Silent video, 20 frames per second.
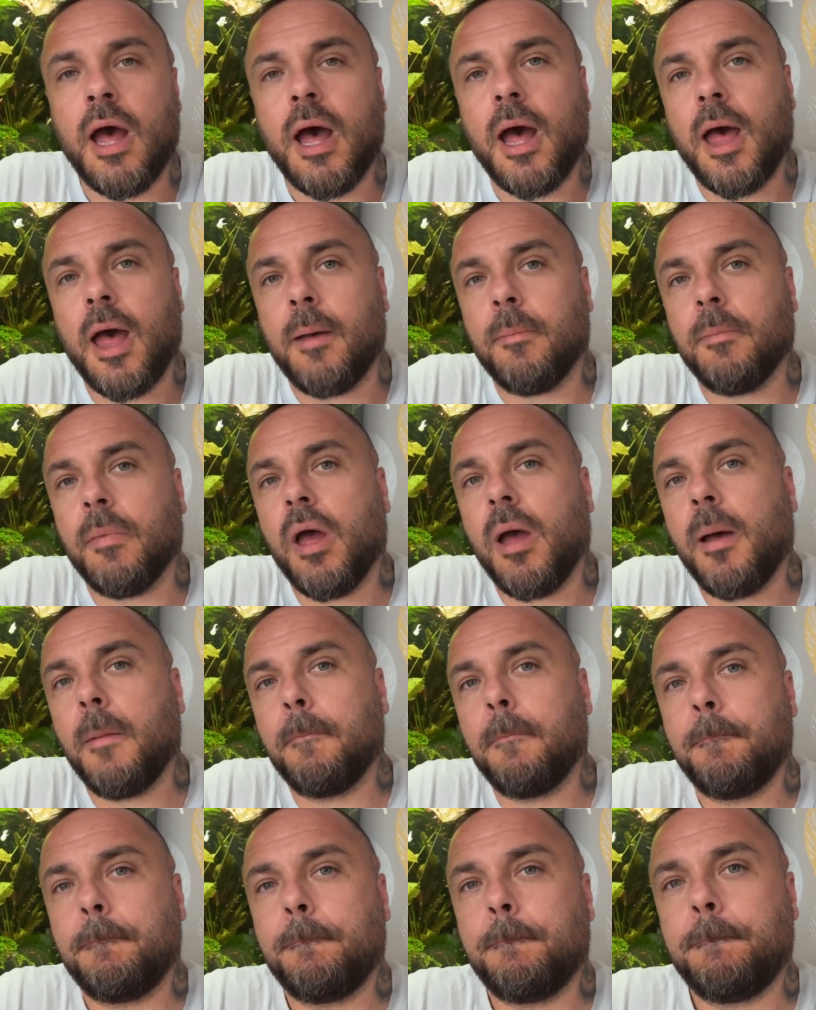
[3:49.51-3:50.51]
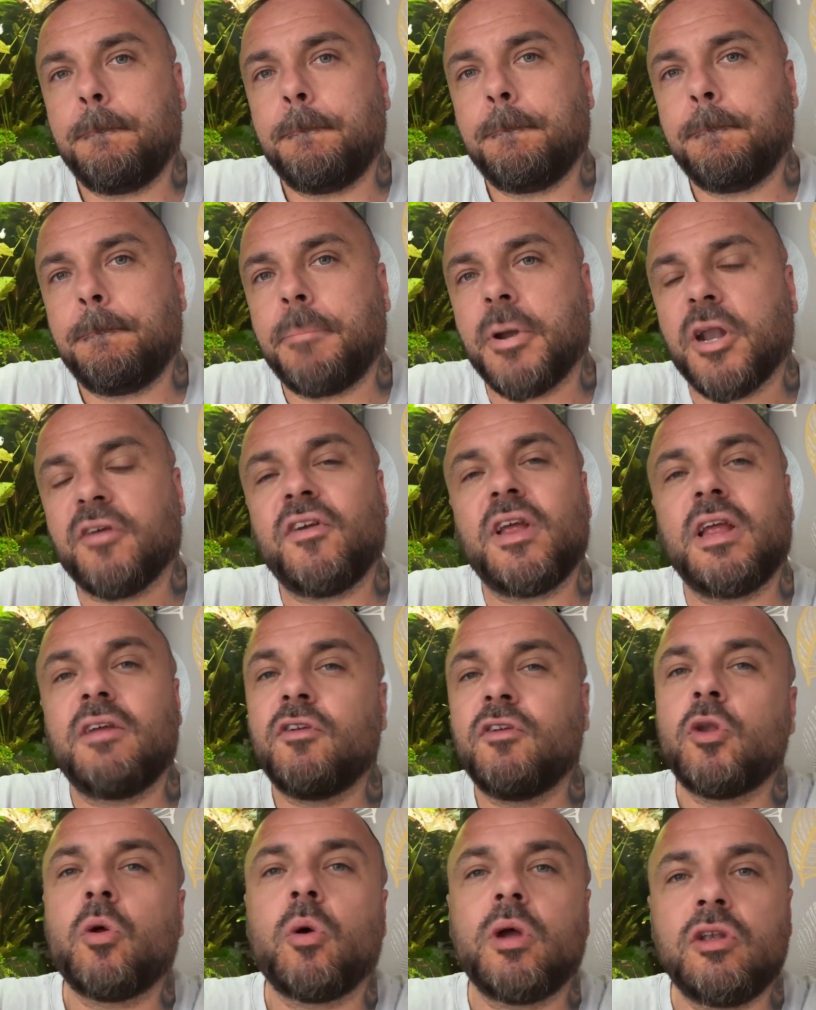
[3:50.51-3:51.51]
But I think if
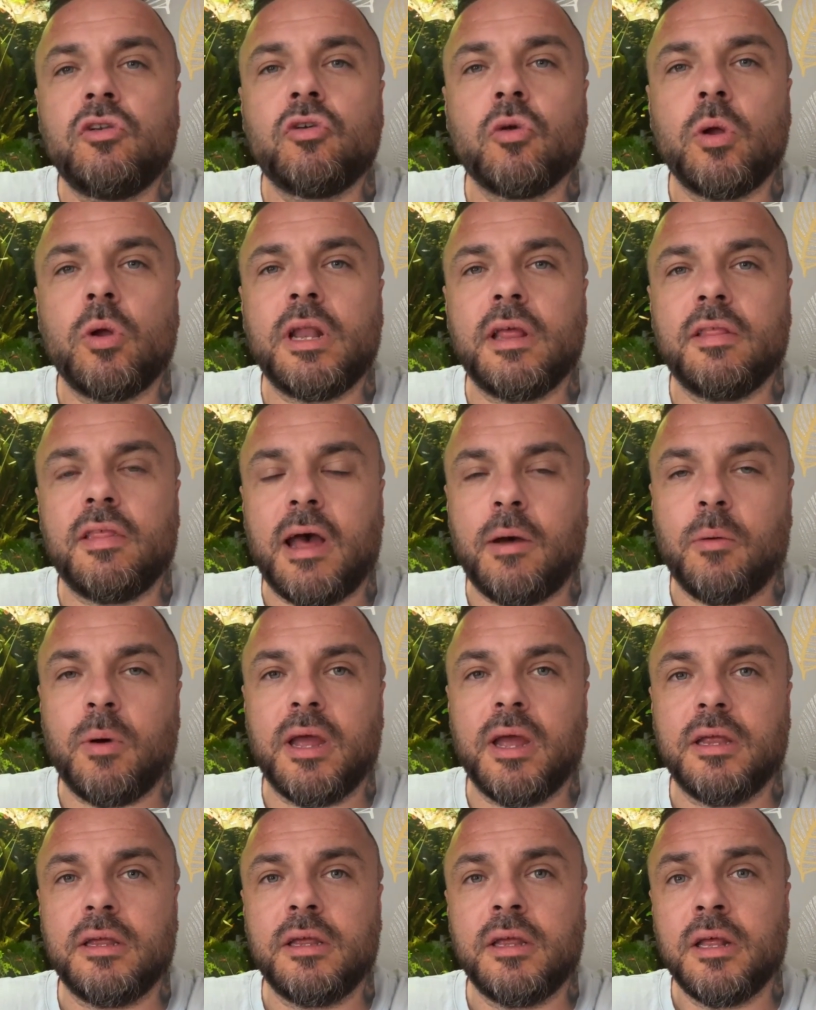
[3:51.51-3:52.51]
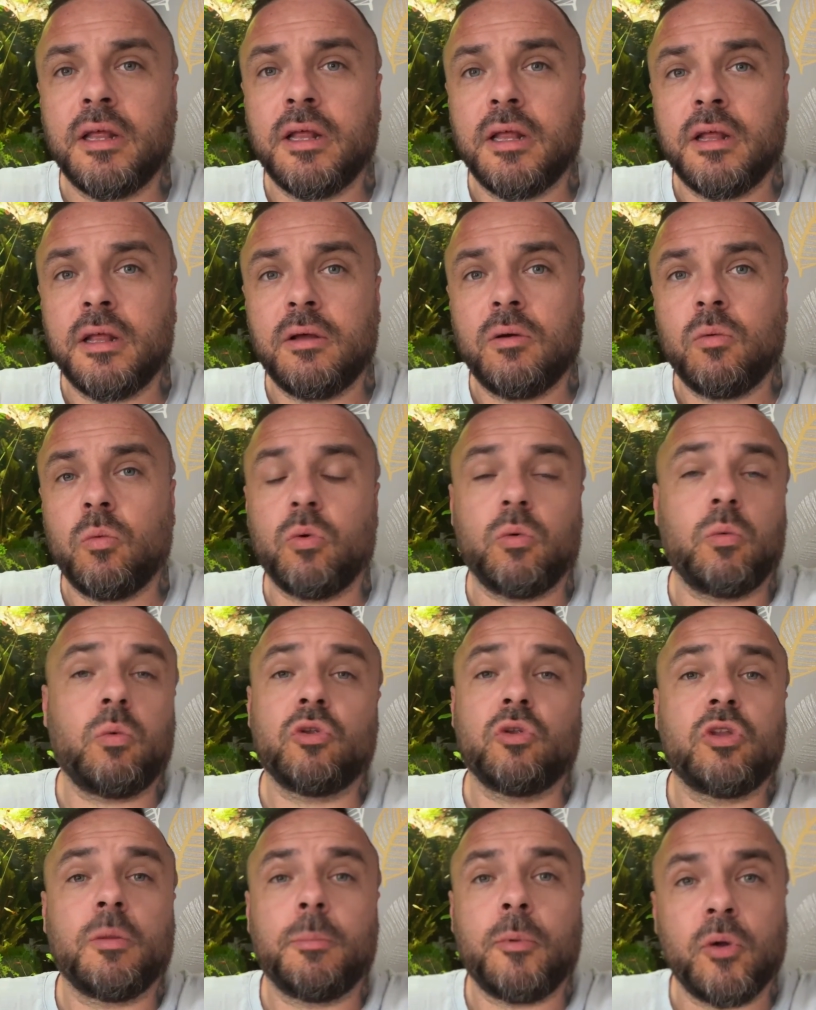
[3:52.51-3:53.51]
you're not enjoying it that way,
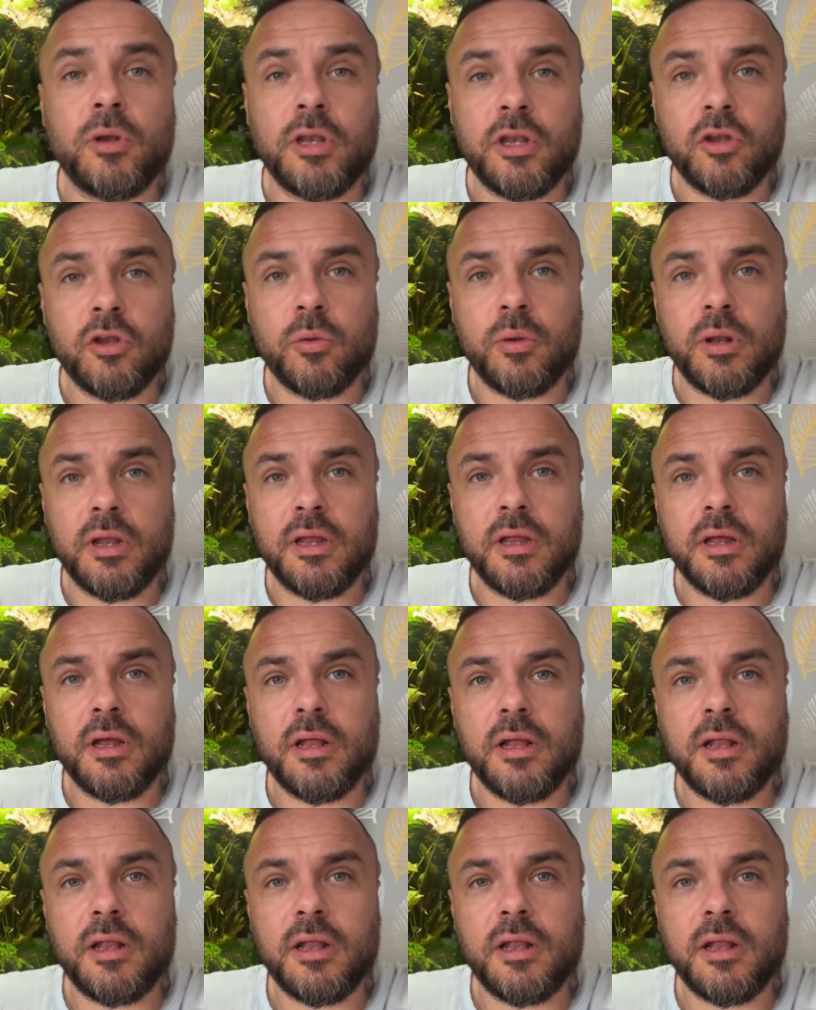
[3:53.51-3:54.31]
what's the point in doing it?